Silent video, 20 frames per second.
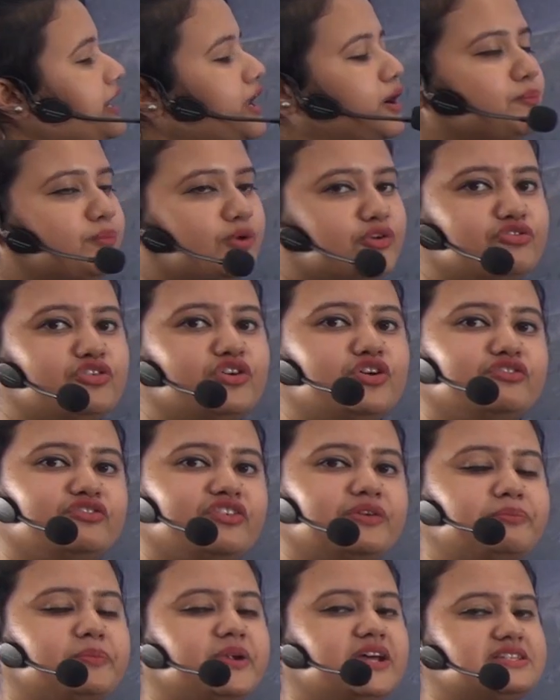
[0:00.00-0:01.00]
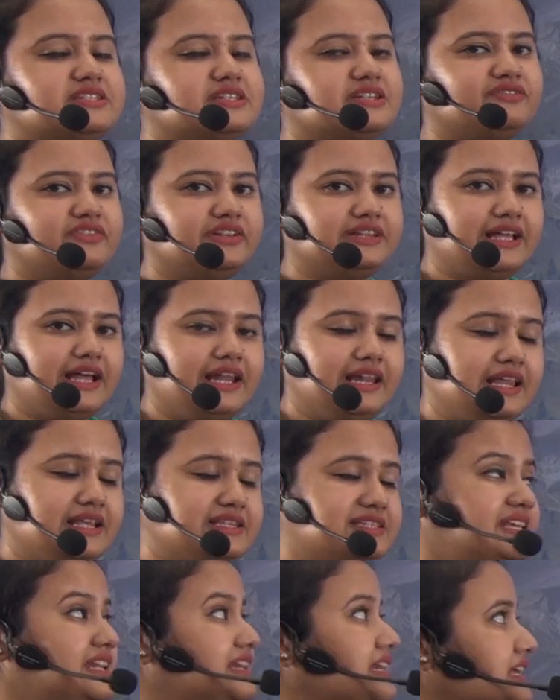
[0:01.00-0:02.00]
Now before we proceed with our
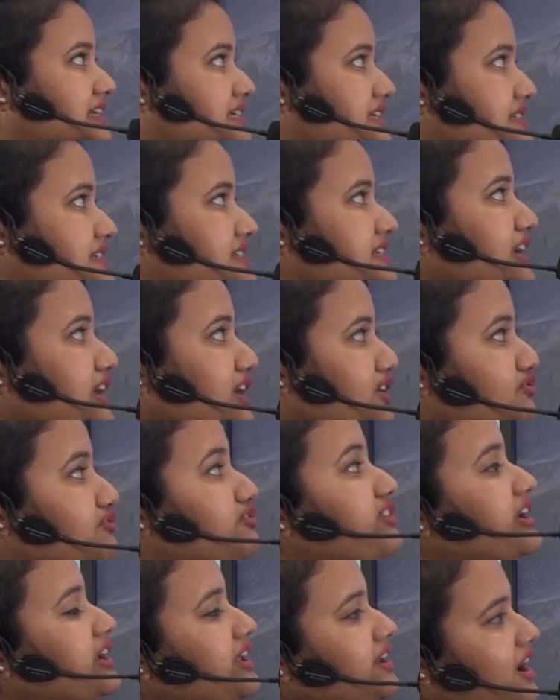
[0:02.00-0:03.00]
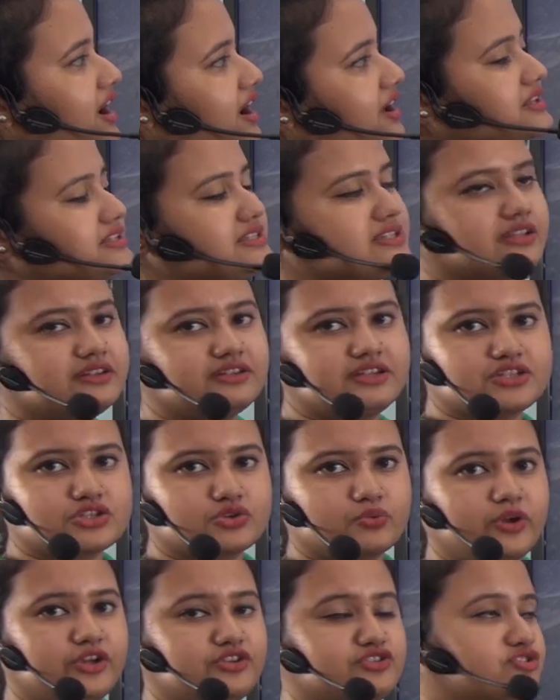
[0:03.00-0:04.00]
lesson, let us see if we can answer this
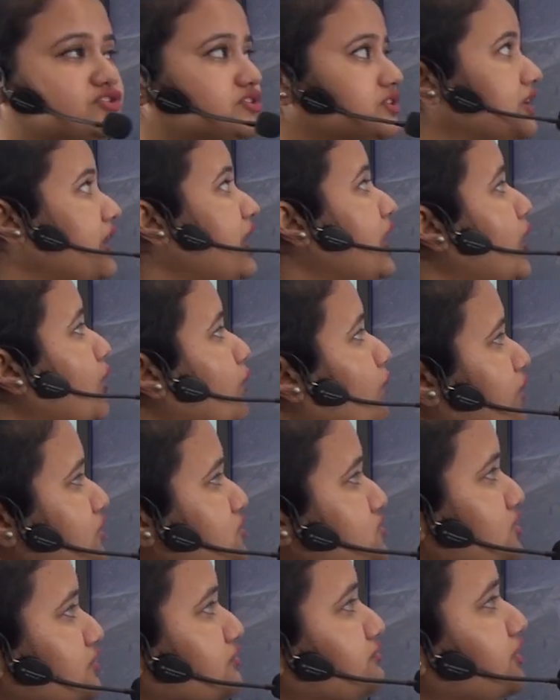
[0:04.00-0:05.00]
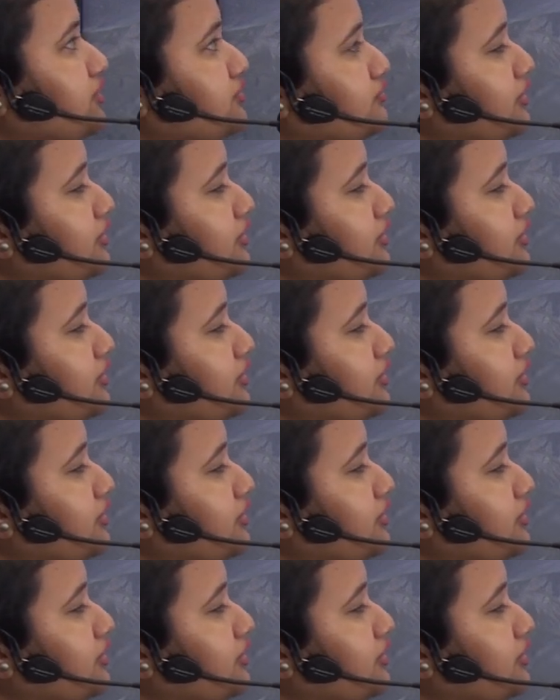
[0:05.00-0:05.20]
question. Which of the